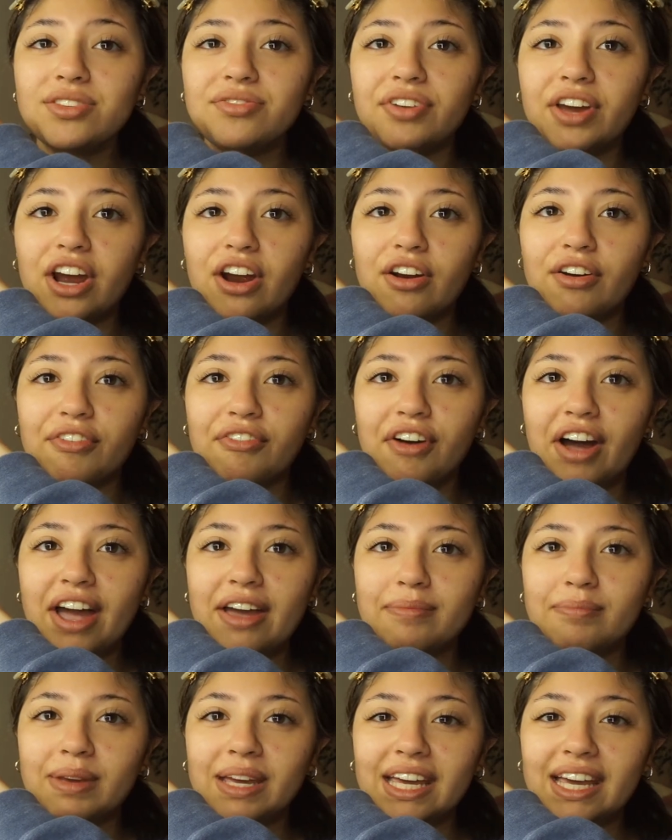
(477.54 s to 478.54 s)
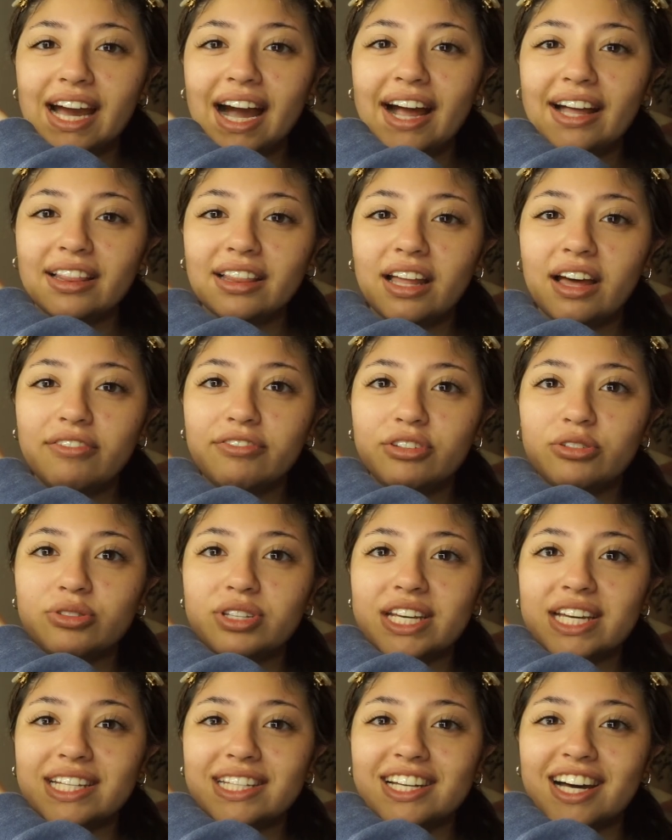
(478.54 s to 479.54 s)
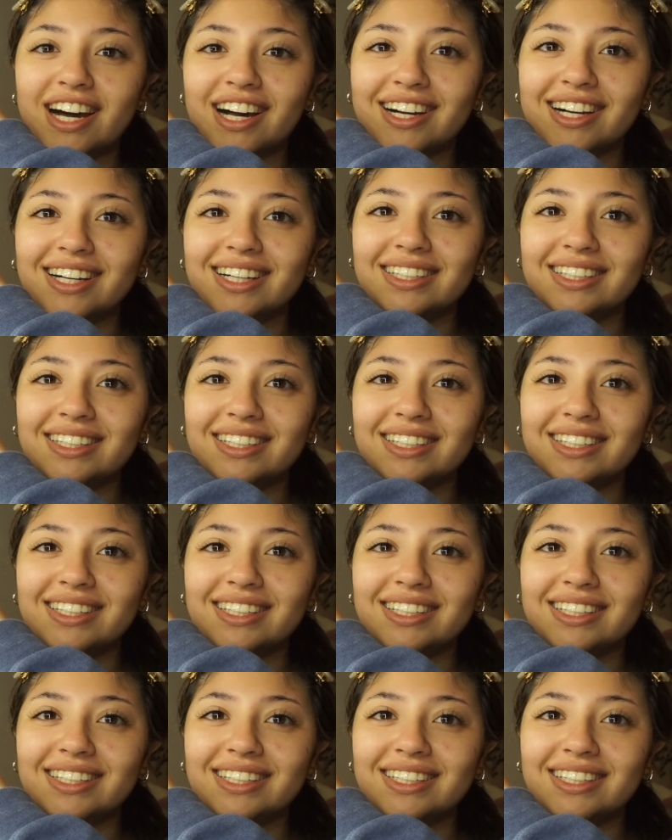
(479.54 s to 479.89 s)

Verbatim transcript: verify me. I love you, TikTok.